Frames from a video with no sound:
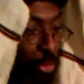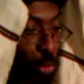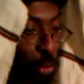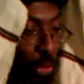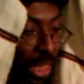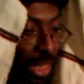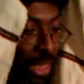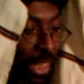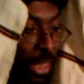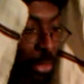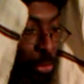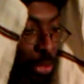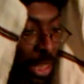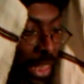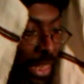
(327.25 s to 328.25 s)
weekly
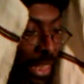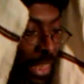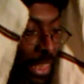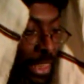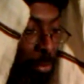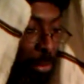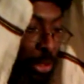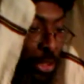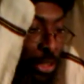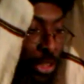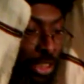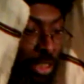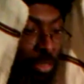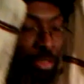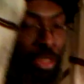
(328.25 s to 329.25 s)
readings because
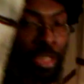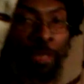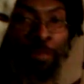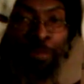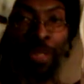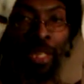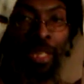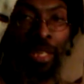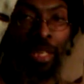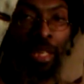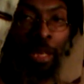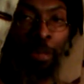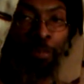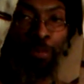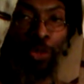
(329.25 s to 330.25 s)
of the
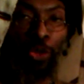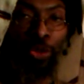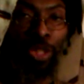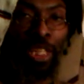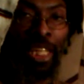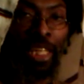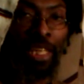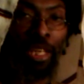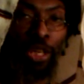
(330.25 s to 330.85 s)
unique